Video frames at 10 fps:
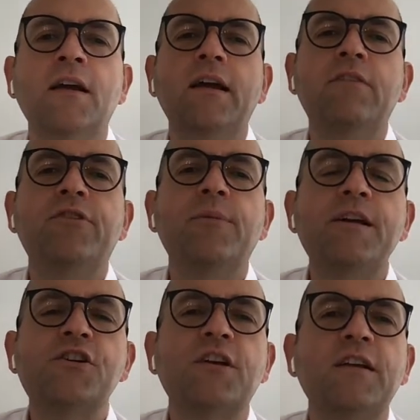
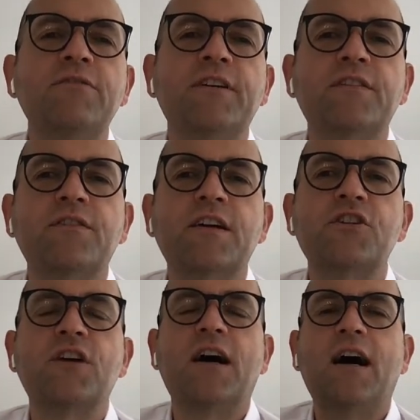information
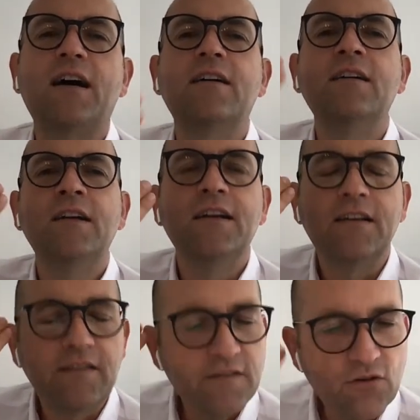infrastructure are a
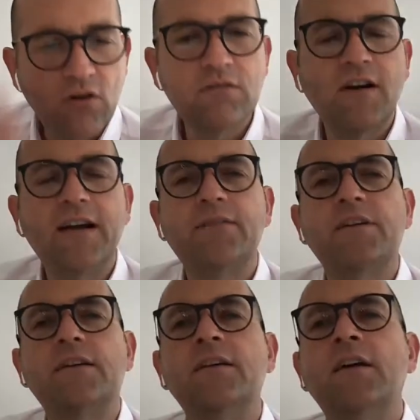strong
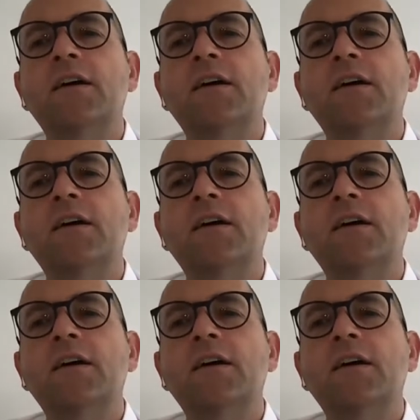driver